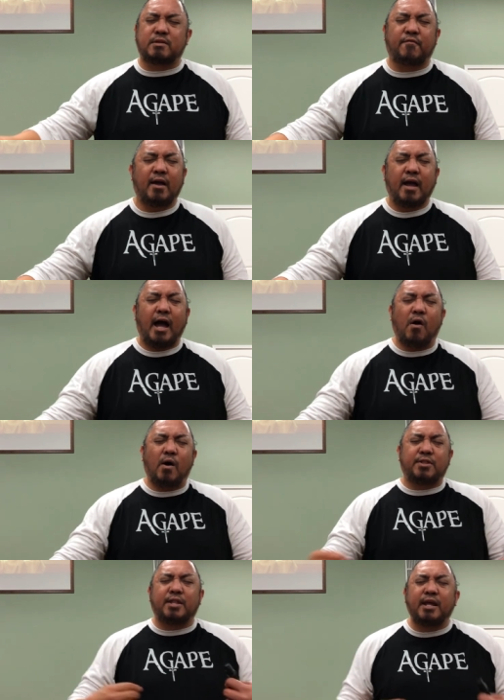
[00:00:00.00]
of how
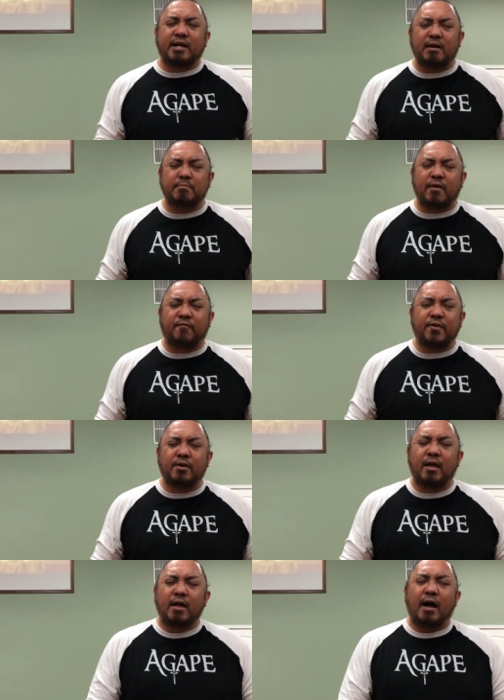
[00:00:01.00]
I think I may
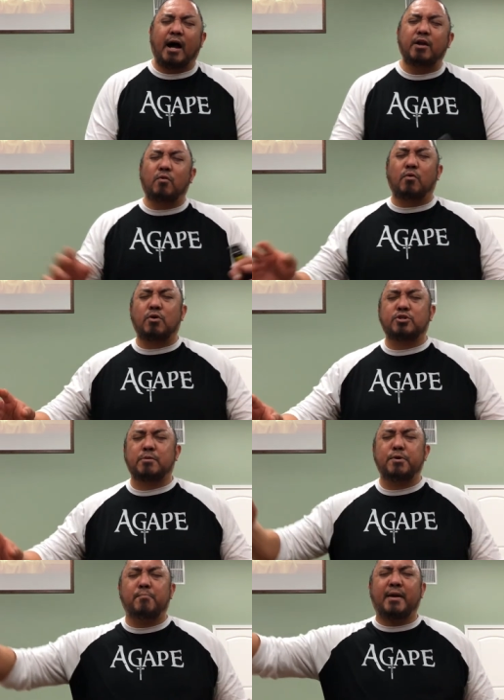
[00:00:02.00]
feel, I don't
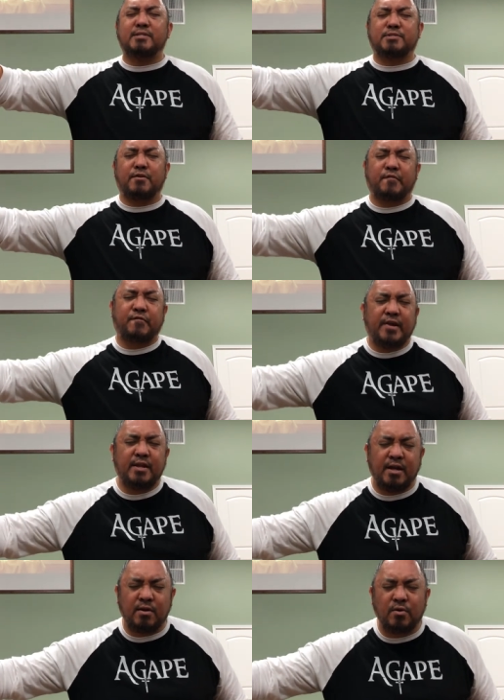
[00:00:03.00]
worship you based on
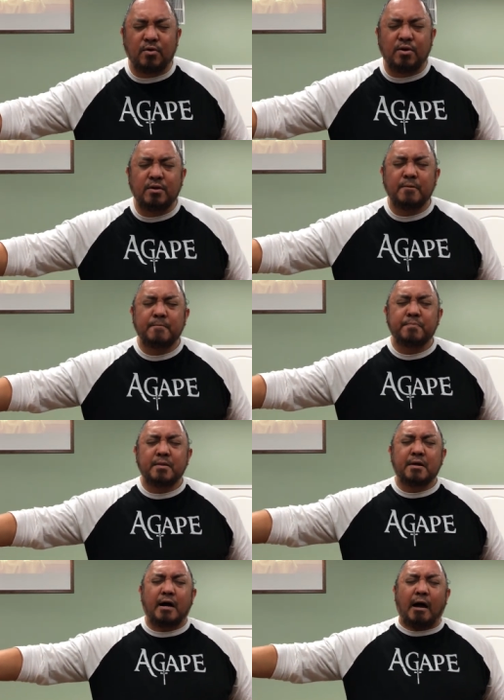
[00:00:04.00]
feeling, Lord.
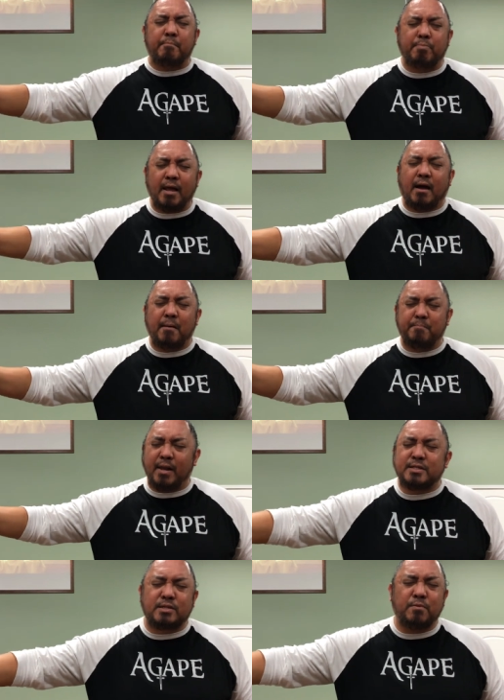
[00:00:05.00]
I, ble- I
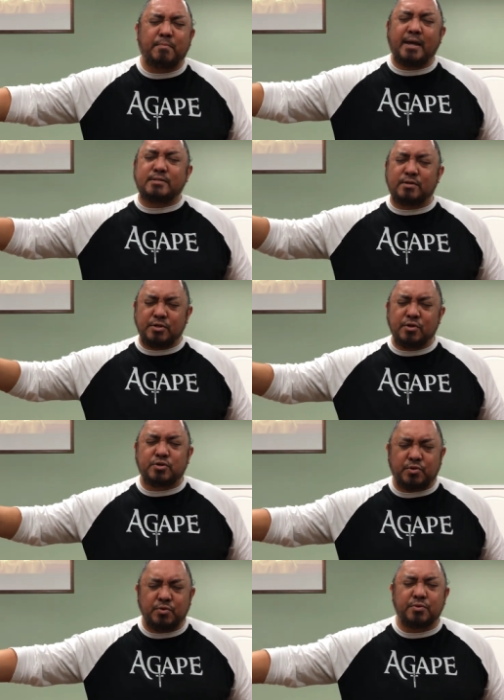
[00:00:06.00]
bless you based on your
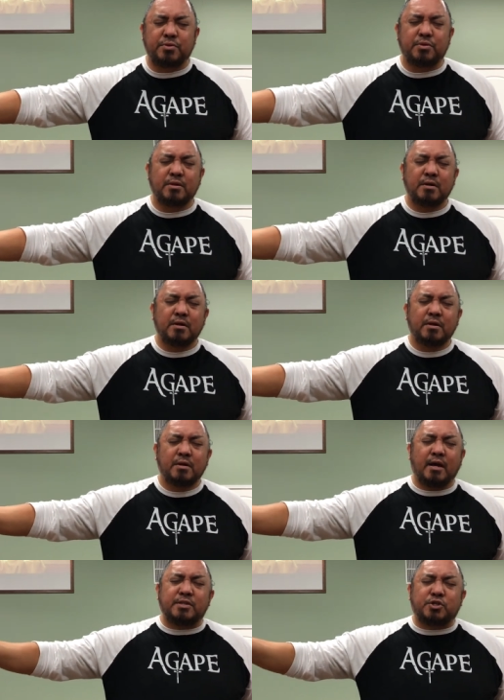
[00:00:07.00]
truth.
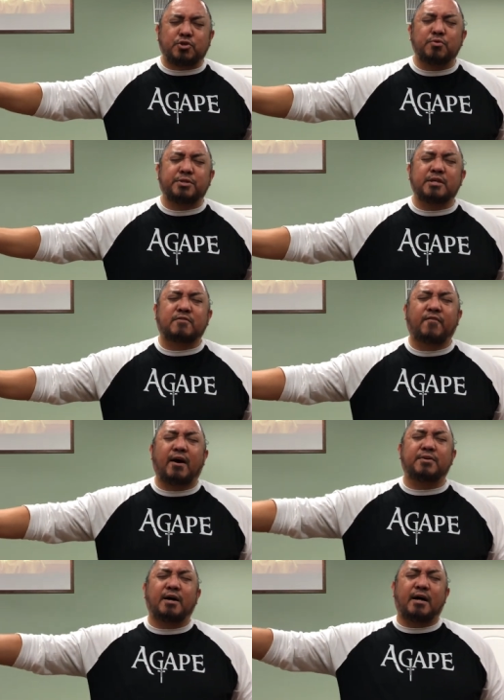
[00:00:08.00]
And the truth is,
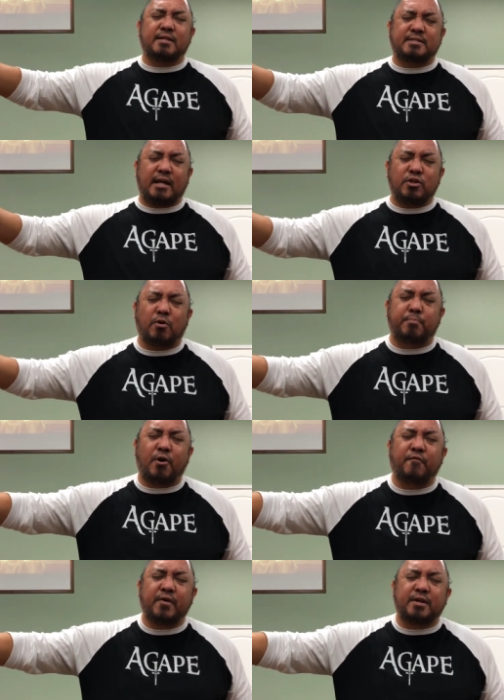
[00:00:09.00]
Father God, is that you're
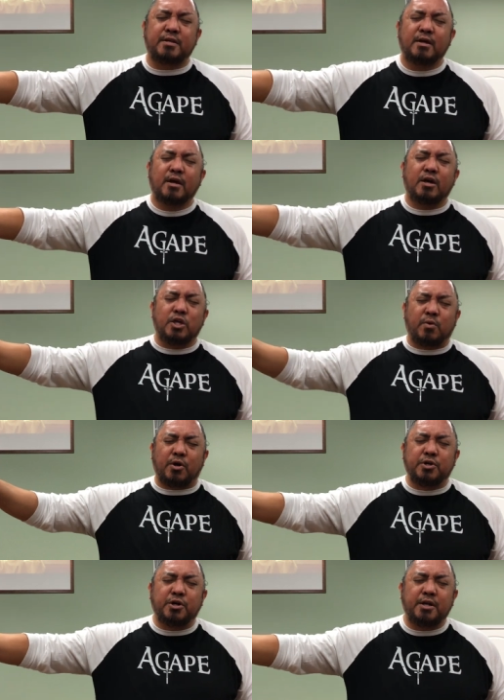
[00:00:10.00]
perfect, you
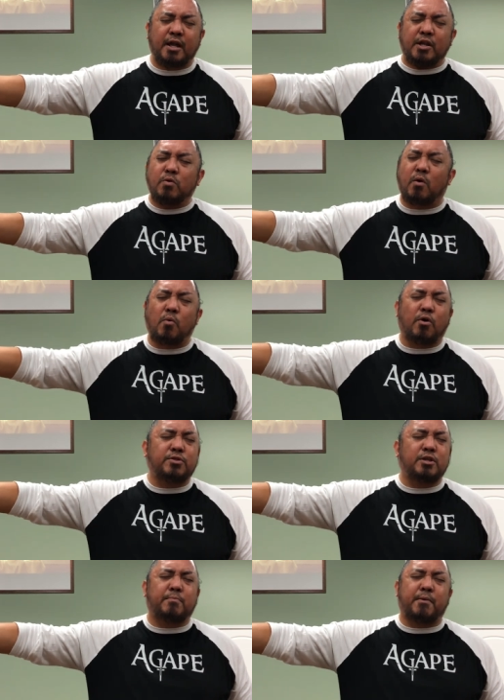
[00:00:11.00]
are good, and you are
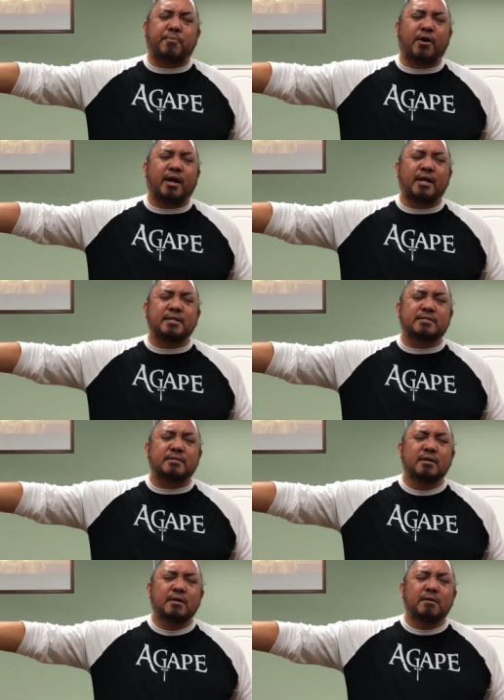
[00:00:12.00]
worthy to be
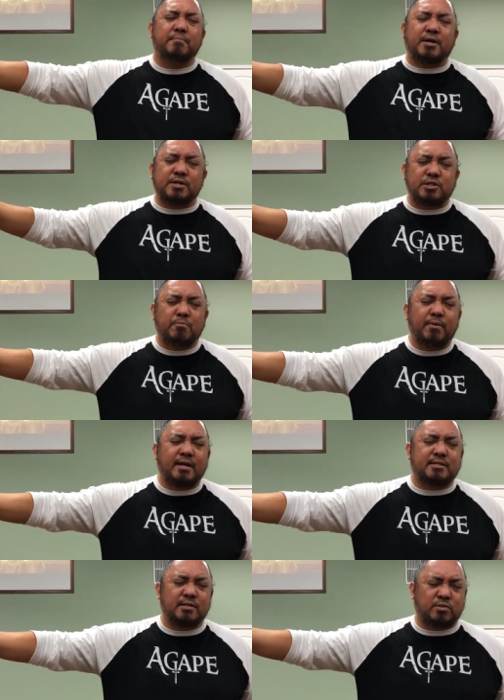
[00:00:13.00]
praised because you
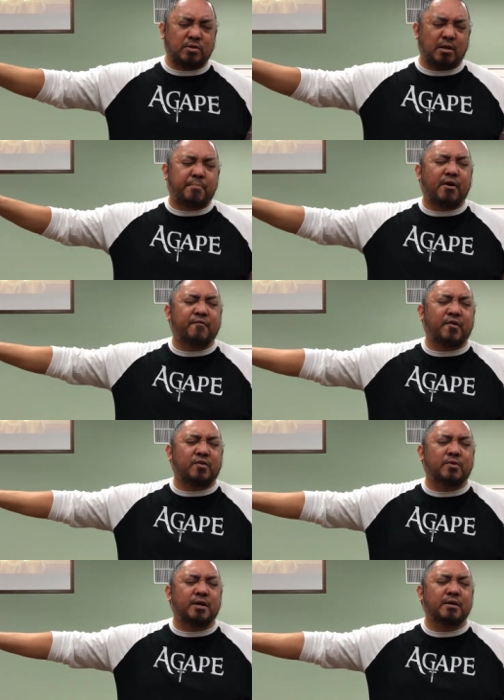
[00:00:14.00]
blessed us with the
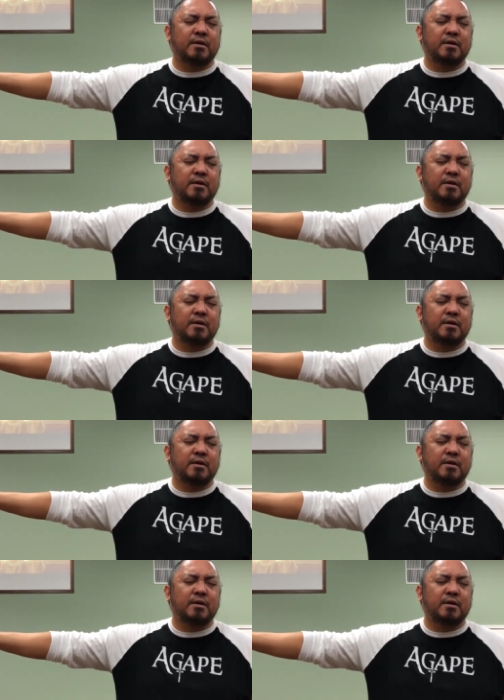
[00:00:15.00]
perfect one,